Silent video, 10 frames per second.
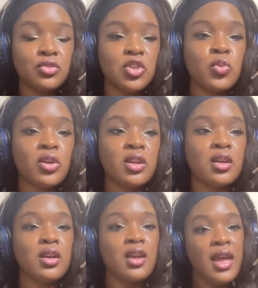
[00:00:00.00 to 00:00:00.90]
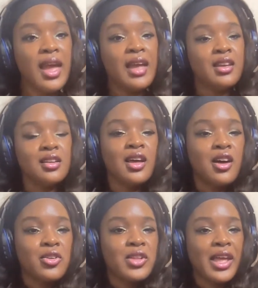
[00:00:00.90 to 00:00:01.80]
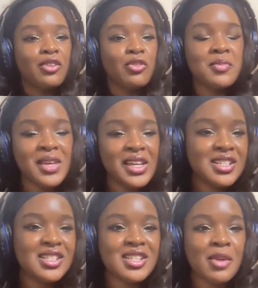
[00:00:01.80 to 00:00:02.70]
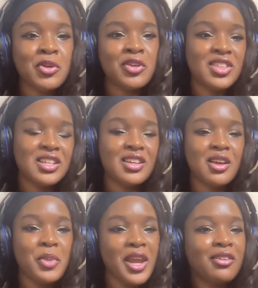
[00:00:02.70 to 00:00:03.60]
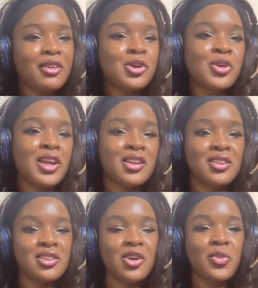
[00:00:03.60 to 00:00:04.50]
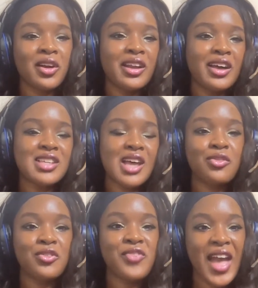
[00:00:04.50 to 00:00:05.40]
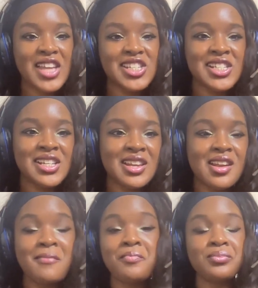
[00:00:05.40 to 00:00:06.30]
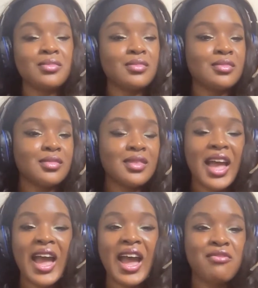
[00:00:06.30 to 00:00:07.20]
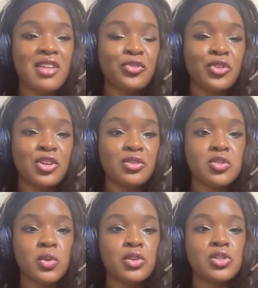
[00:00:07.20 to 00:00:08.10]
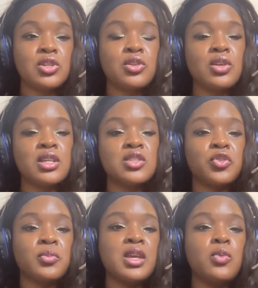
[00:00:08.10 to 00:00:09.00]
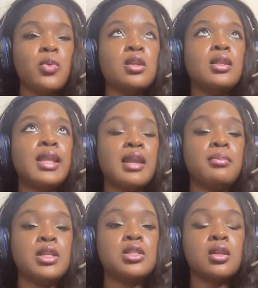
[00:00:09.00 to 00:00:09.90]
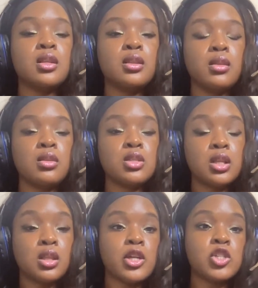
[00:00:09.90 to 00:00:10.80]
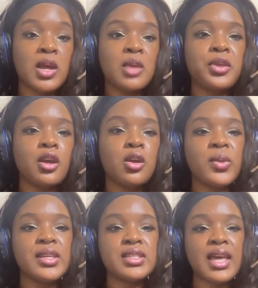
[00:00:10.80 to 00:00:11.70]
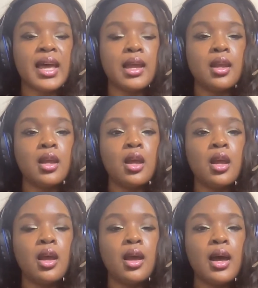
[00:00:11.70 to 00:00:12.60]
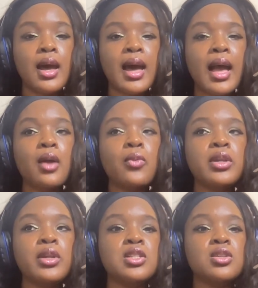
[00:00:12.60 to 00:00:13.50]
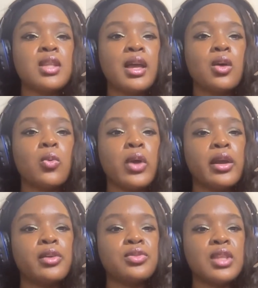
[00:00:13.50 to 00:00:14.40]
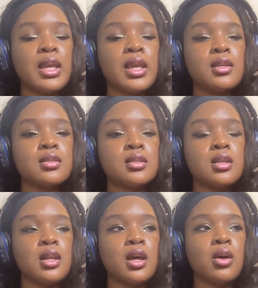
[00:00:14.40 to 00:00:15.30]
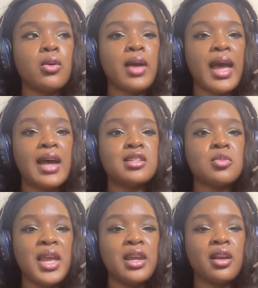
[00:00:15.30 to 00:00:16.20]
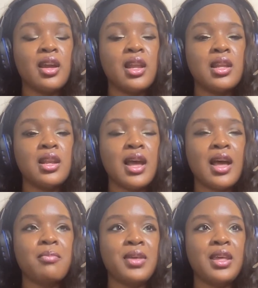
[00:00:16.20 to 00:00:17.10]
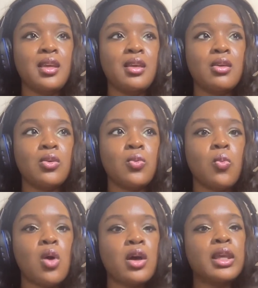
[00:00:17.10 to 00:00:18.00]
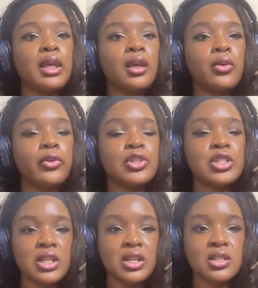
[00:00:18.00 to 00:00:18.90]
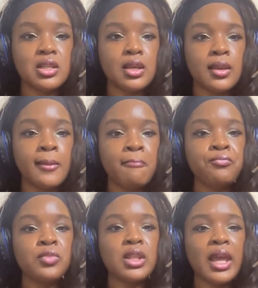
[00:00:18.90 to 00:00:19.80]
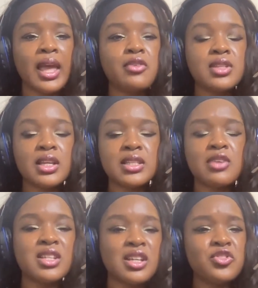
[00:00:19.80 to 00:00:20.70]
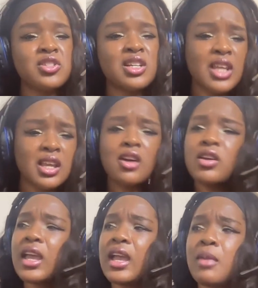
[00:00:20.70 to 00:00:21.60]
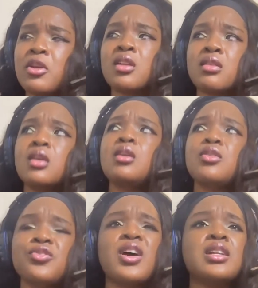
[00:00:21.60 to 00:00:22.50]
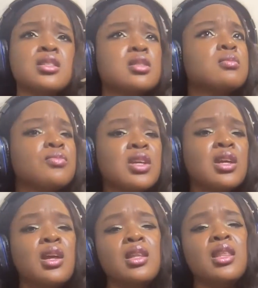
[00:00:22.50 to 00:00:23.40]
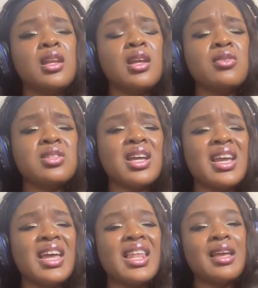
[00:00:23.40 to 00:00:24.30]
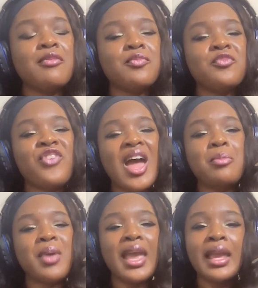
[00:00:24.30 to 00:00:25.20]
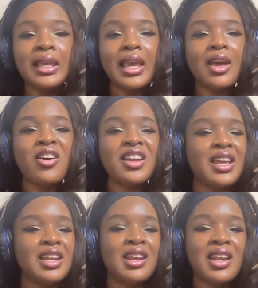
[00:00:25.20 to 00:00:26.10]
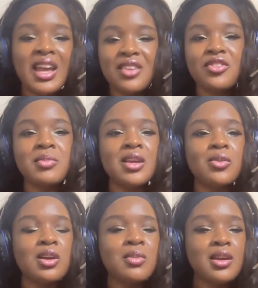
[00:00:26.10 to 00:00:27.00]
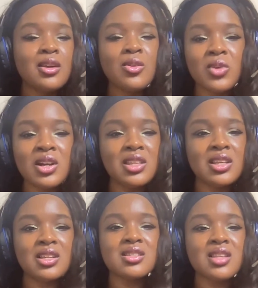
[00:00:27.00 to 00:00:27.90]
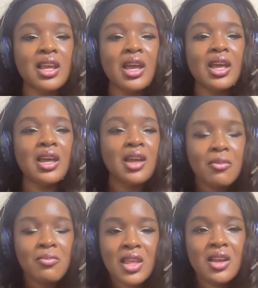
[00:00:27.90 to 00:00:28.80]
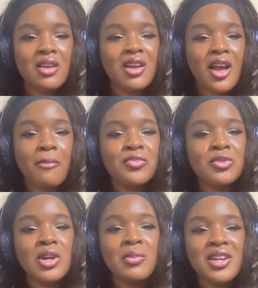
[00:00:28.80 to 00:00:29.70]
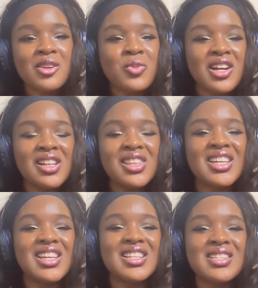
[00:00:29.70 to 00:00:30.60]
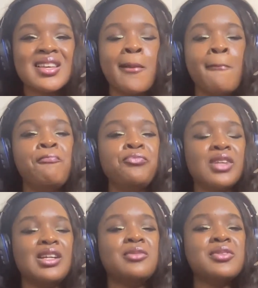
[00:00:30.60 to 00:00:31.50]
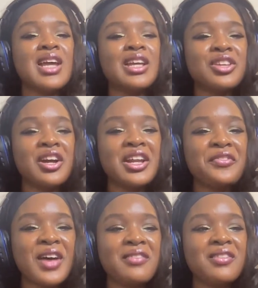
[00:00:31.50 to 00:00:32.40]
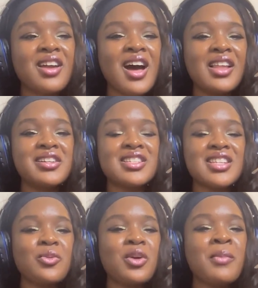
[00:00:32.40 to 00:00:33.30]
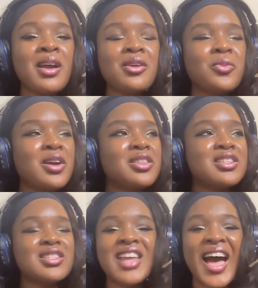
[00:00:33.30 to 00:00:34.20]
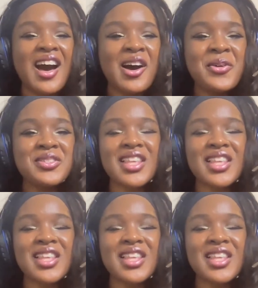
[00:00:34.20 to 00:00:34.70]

If you want to, like remix some of the apparel and, wear it outside for fashion, I have that for you as well too. Because for me, what led me to launch my apparel was that I wanted to like wear things, as a baker and it not be wonky or cheesy. Like I was like, cause I was looking for something. I was like, okay, I'm gonna find some. Then it was like it had like a fat pancake on it and a knife. I'm like, where am I gonna wear this? Like, where am I gonna wear this? And it was like $35. I was like, where am I gonna wear this in the house?